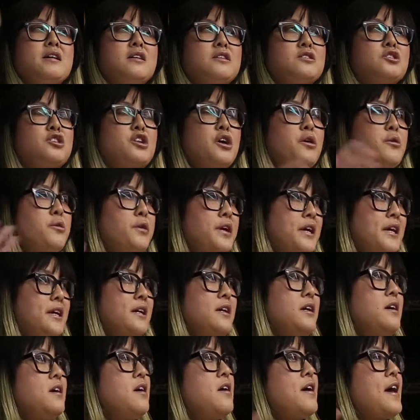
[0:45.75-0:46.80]

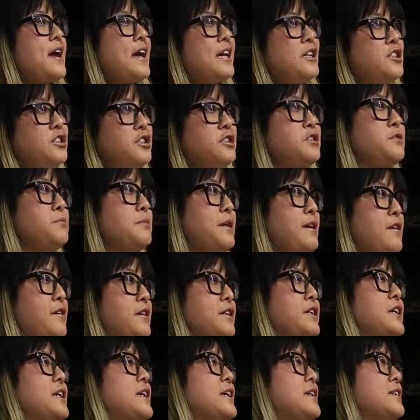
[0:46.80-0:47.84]
showing Asian
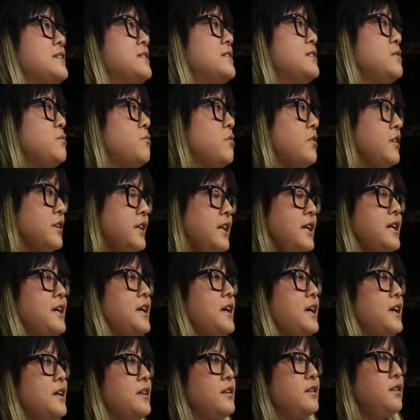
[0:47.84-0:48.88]
Americans
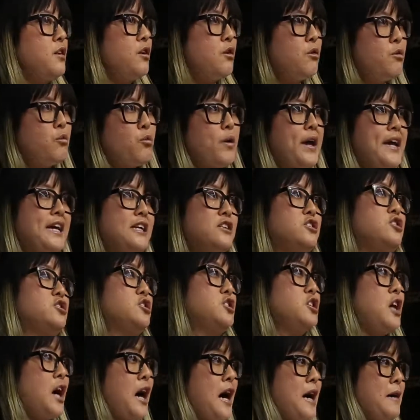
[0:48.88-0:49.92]
working in low-wage
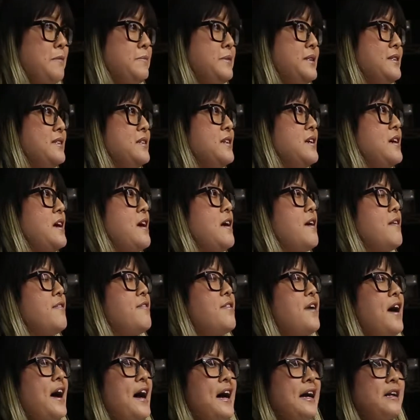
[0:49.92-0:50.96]
jobs
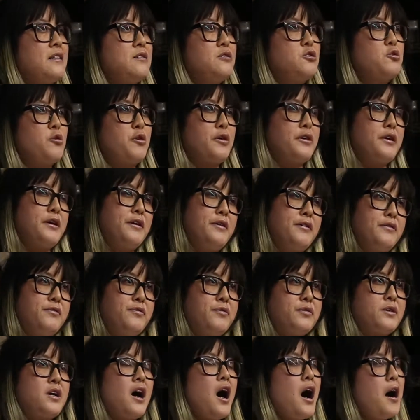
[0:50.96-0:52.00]
that sort
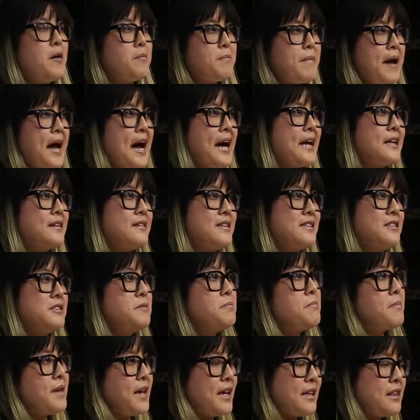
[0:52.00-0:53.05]
of combat this
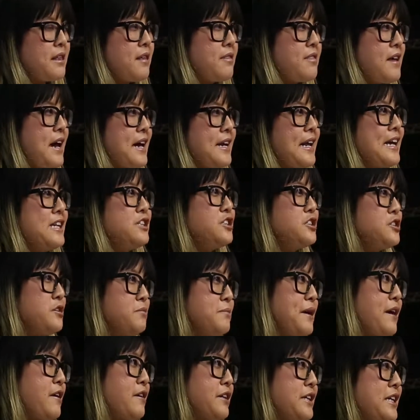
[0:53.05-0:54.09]
myth that Asian
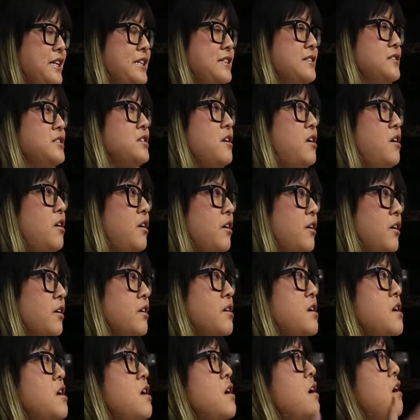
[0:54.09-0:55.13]
Americans are
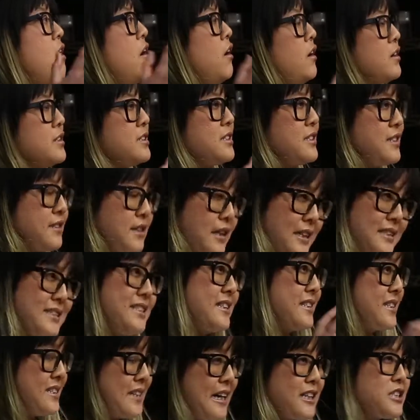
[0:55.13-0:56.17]
all
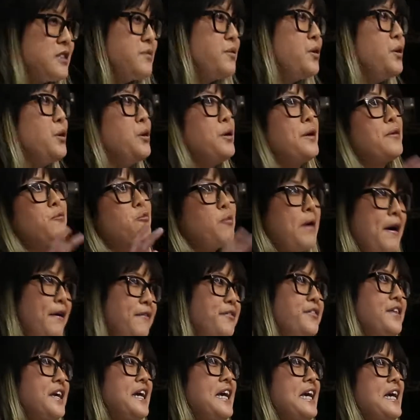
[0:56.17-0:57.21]
successful and
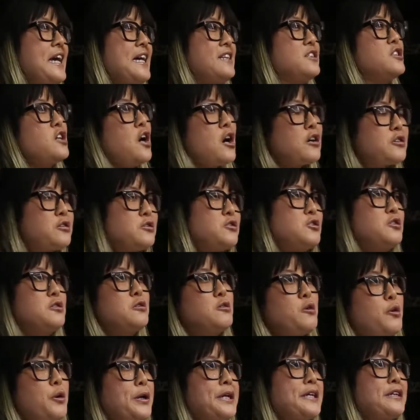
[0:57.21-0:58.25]
wealthy and doctors
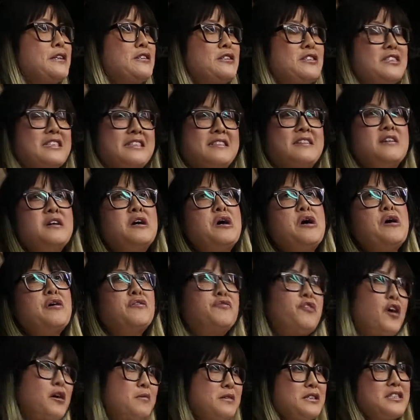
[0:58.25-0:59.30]
and lawyers and
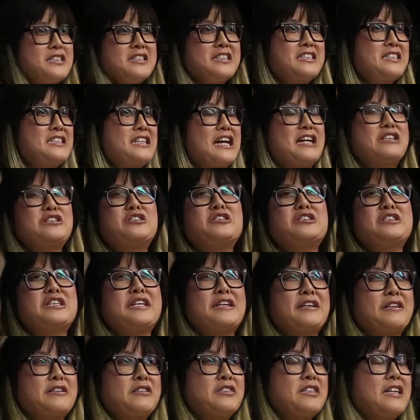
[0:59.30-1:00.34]
pharmacists and
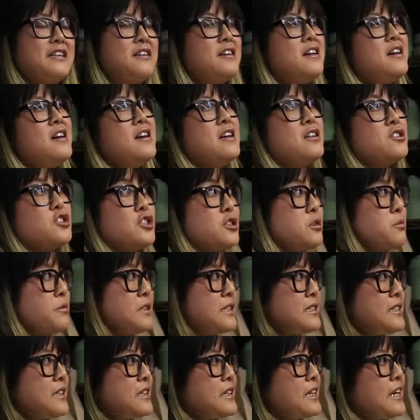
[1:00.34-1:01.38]
engineers. And just
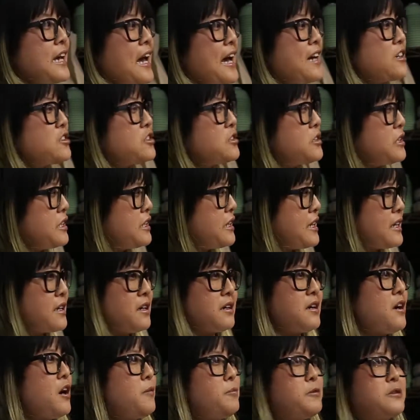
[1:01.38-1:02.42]
recently, actually, like a
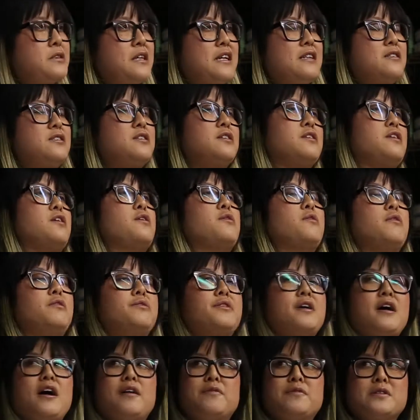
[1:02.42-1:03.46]
couple days ago,
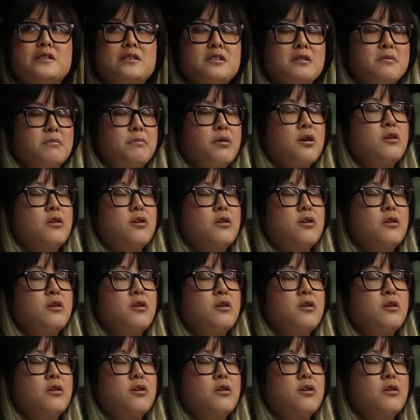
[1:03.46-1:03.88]
the Huffington